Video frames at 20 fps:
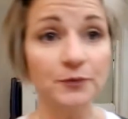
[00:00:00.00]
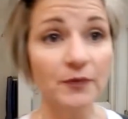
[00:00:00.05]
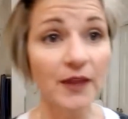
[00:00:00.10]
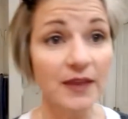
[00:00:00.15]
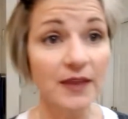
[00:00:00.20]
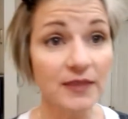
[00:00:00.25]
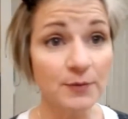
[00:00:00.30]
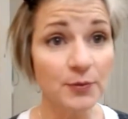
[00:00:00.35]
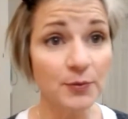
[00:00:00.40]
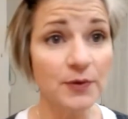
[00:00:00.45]
The
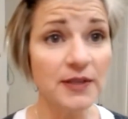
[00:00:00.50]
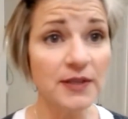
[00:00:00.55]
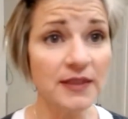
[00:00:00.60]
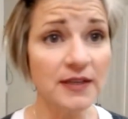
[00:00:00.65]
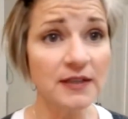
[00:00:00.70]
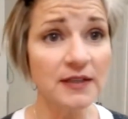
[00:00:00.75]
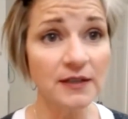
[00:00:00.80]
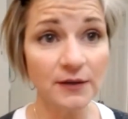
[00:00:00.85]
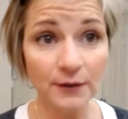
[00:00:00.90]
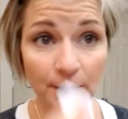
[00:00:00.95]
pretty thing
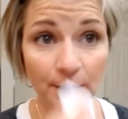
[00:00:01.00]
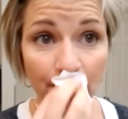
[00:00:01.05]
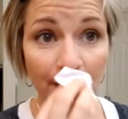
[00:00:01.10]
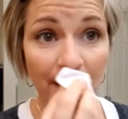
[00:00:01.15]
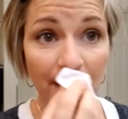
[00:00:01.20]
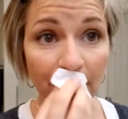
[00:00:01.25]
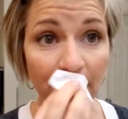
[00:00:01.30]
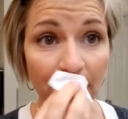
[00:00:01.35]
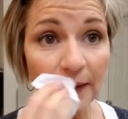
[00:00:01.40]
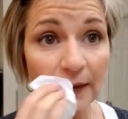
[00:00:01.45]
to do with
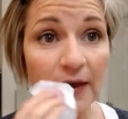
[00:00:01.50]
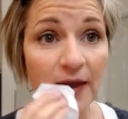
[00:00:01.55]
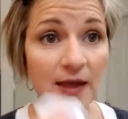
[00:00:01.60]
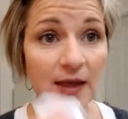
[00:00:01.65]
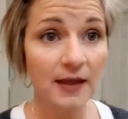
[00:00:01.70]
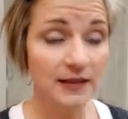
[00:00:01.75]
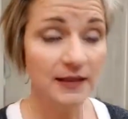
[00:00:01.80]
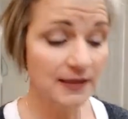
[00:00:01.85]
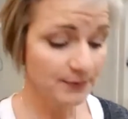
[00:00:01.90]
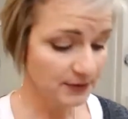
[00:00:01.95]

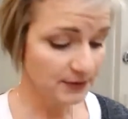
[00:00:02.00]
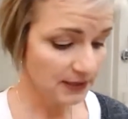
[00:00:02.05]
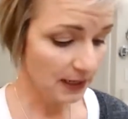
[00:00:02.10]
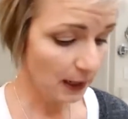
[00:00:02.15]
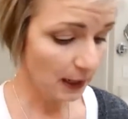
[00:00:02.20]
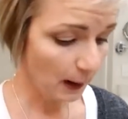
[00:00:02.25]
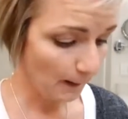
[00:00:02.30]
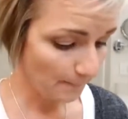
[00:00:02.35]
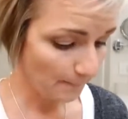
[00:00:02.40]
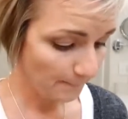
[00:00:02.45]
lipstick
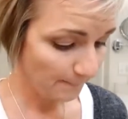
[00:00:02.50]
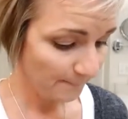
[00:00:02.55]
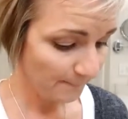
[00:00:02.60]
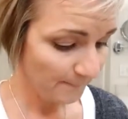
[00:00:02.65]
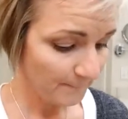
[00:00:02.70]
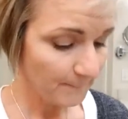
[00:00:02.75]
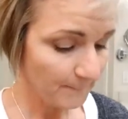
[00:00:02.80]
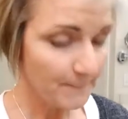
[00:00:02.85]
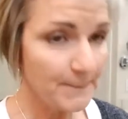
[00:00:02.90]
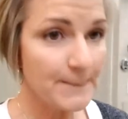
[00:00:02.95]

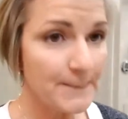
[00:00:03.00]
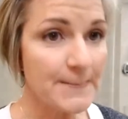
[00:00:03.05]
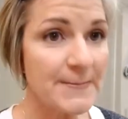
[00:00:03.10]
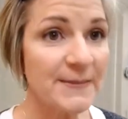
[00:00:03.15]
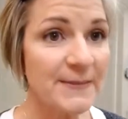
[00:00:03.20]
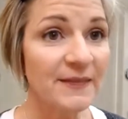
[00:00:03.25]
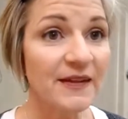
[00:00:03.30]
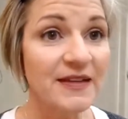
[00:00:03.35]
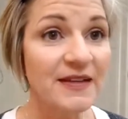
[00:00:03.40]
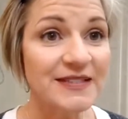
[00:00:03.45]

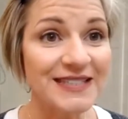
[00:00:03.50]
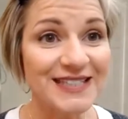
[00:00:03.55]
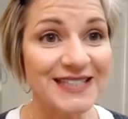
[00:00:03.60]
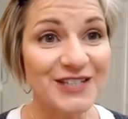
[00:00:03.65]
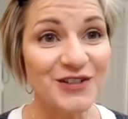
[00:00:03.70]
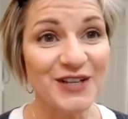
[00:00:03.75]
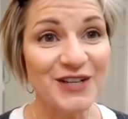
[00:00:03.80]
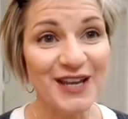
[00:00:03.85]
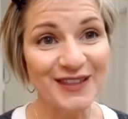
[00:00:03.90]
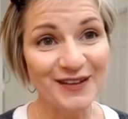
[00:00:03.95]
is then you
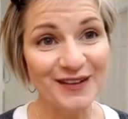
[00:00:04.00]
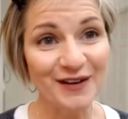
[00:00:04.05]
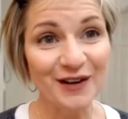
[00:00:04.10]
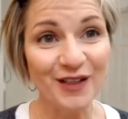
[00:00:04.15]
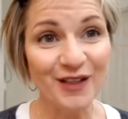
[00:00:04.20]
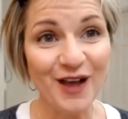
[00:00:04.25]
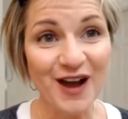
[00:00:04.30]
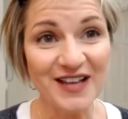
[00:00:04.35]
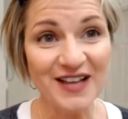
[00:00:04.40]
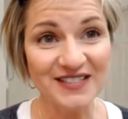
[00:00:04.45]
take their
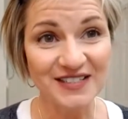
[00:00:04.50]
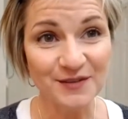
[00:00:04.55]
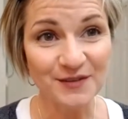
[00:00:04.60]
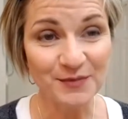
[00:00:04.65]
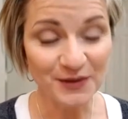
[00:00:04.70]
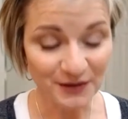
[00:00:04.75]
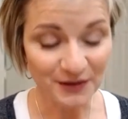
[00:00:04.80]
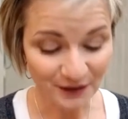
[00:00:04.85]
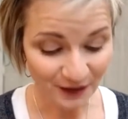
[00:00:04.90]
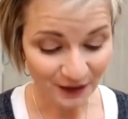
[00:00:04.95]
gloss and you put
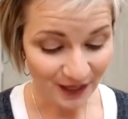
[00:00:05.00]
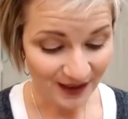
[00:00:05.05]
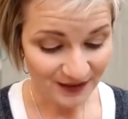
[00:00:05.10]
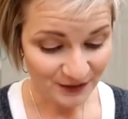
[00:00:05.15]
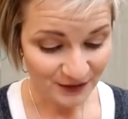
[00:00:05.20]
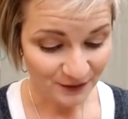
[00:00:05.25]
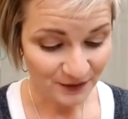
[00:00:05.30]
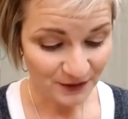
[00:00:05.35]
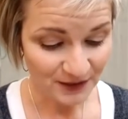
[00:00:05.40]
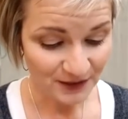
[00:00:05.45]
their gloss
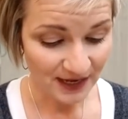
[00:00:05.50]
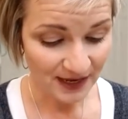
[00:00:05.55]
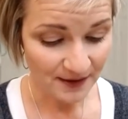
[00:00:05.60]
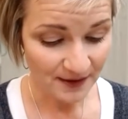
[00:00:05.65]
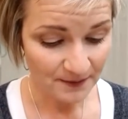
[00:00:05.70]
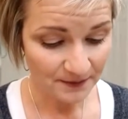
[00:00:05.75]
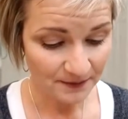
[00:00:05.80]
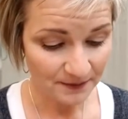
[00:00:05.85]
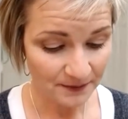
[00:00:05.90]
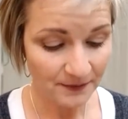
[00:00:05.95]
over top,
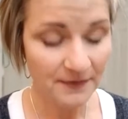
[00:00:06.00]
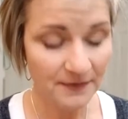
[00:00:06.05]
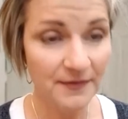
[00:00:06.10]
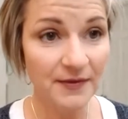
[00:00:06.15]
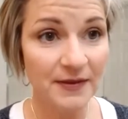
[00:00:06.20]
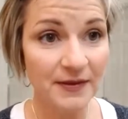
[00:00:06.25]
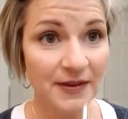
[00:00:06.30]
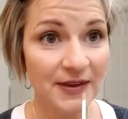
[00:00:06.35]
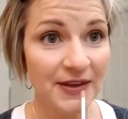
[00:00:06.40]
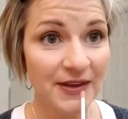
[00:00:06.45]

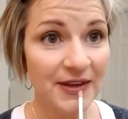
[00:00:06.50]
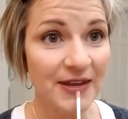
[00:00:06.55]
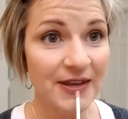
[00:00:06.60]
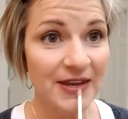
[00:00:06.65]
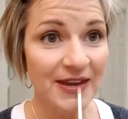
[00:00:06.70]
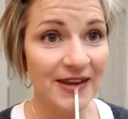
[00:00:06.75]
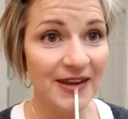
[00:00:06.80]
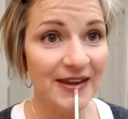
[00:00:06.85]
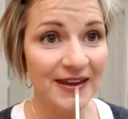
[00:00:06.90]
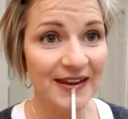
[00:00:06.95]

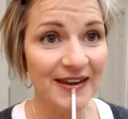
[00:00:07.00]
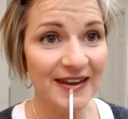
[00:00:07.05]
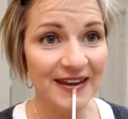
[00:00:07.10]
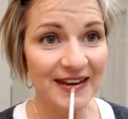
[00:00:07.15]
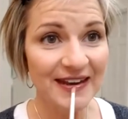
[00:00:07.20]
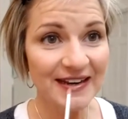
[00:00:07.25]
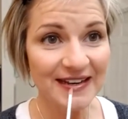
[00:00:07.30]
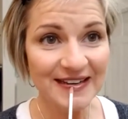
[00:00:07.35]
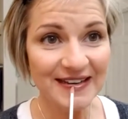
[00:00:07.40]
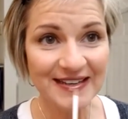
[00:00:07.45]
and
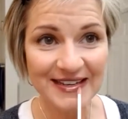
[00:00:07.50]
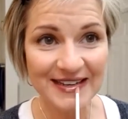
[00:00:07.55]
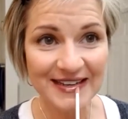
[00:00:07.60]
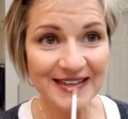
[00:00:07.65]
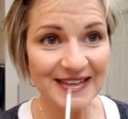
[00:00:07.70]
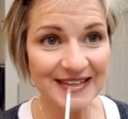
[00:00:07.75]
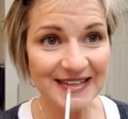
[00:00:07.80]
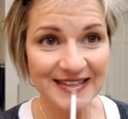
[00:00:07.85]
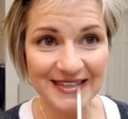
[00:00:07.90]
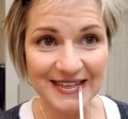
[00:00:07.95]
it
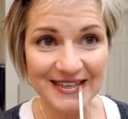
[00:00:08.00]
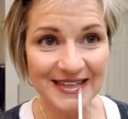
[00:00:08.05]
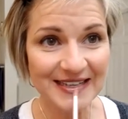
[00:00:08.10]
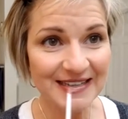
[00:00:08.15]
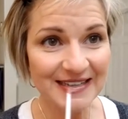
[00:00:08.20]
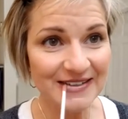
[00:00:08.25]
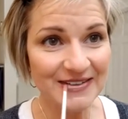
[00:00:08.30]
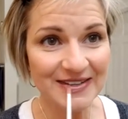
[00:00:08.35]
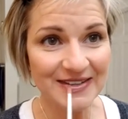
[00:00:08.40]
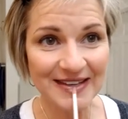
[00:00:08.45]
just
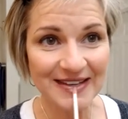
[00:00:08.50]
gives